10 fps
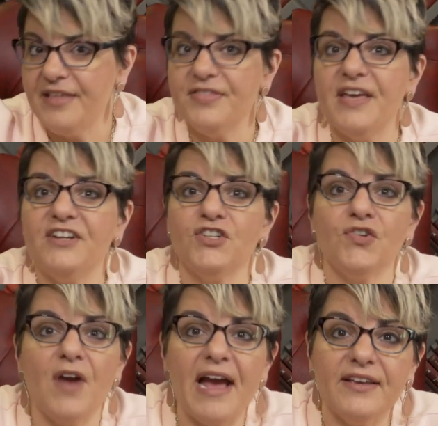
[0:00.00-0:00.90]
they
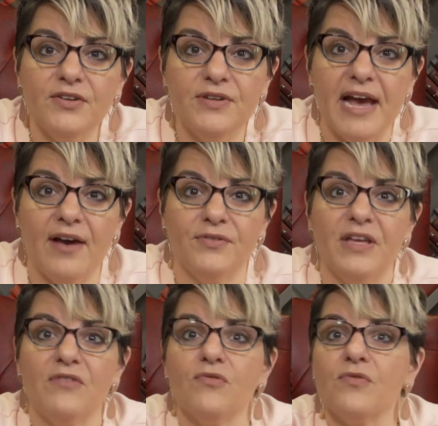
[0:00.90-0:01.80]
track you down,
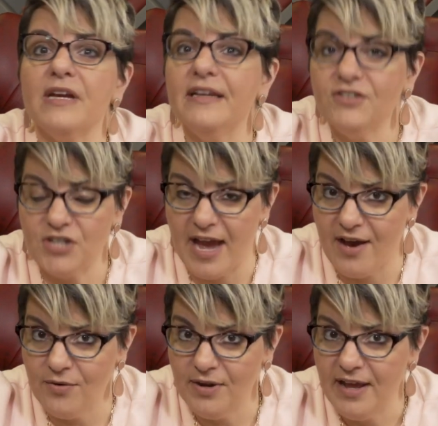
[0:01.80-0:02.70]
they reach
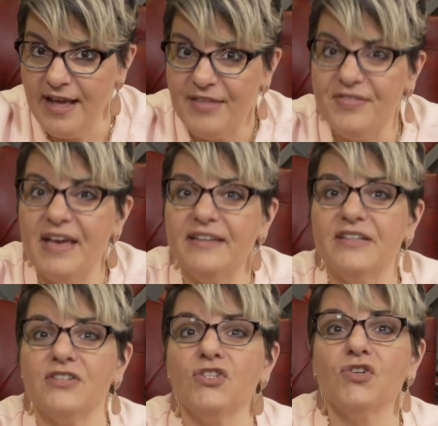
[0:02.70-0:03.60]
out, they
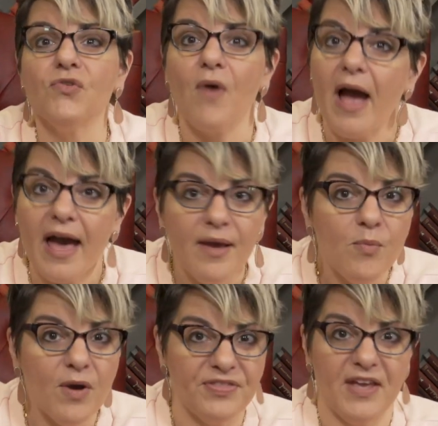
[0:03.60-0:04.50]
describe
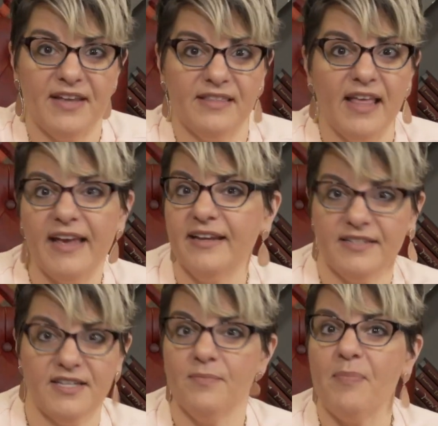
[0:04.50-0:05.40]
what they'd like
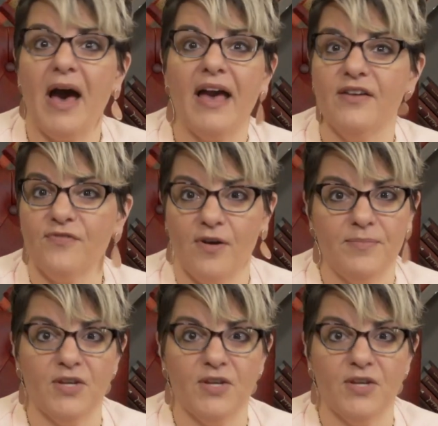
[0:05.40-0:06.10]
to buy from